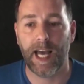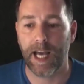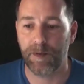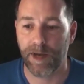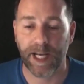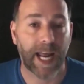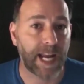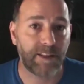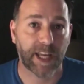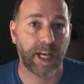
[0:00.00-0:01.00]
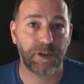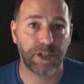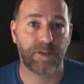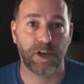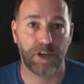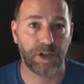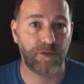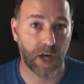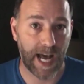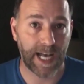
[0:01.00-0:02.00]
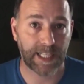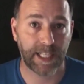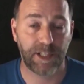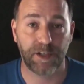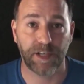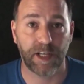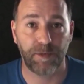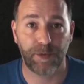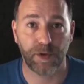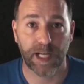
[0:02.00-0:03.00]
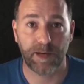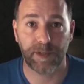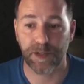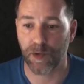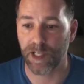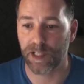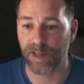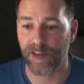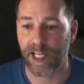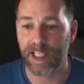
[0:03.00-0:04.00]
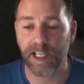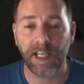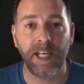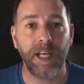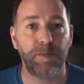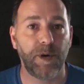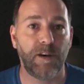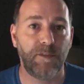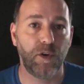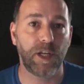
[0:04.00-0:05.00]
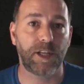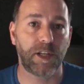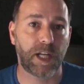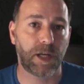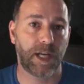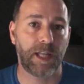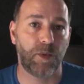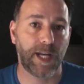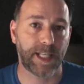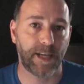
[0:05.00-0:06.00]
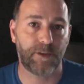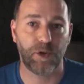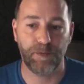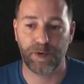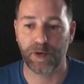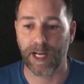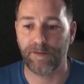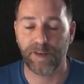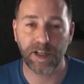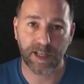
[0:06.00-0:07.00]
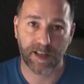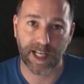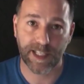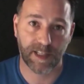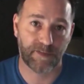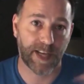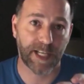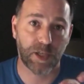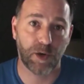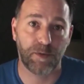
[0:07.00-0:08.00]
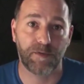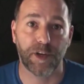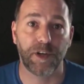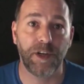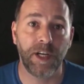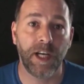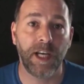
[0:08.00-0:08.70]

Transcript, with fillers: Um, and anything else you've got, you've got access to the other programs as well in there, Vanessa. But focus on the, the YDF core program first, and that's at the very top of your